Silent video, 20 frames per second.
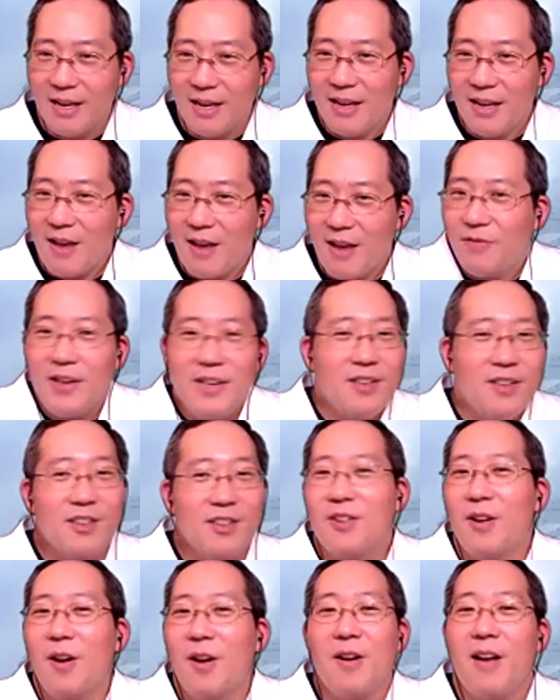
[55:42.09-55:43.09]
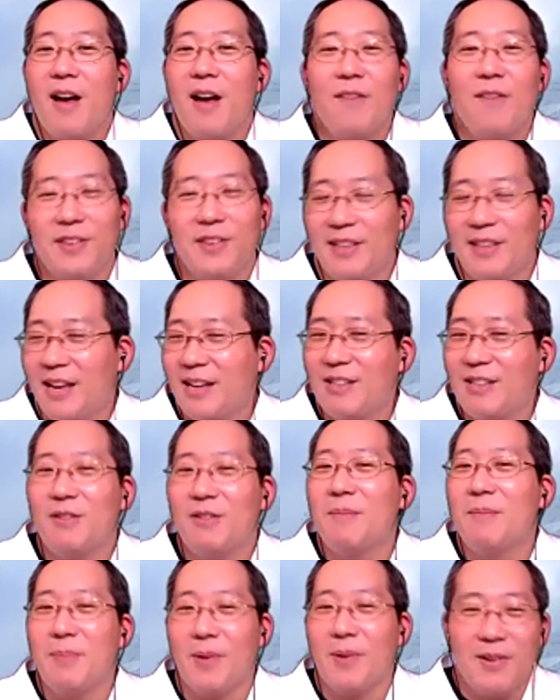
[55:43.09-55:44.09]
If we just started off with like
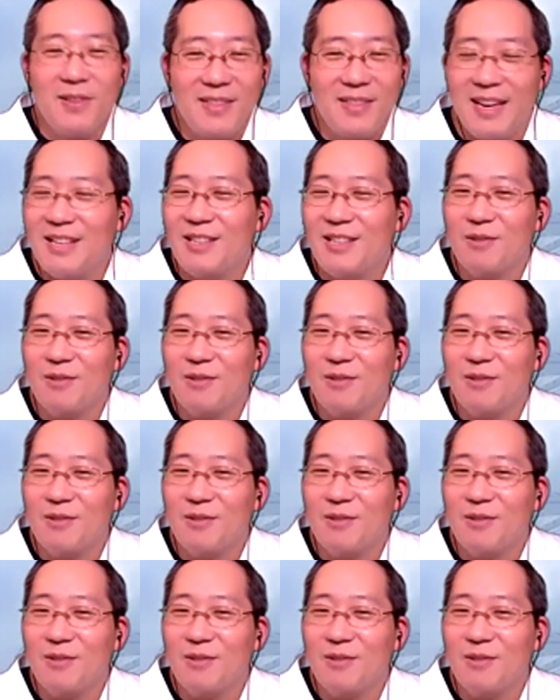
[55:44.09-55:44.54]
doing birthdays